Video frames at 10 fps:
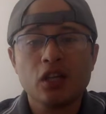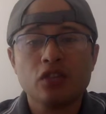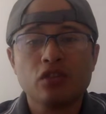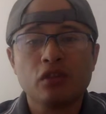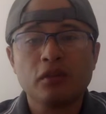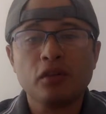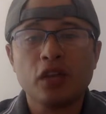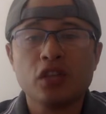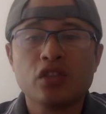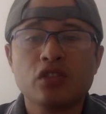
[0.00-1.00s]
some
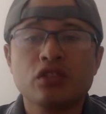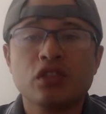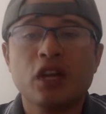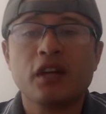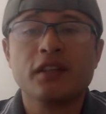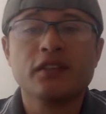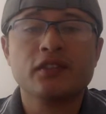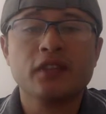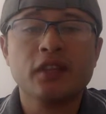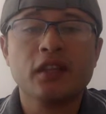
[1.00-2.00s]
connections are
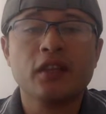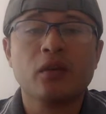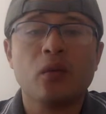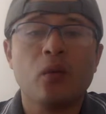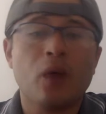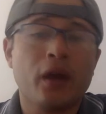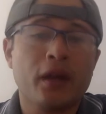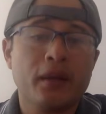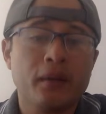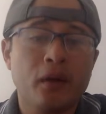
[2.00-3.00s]
strengthened while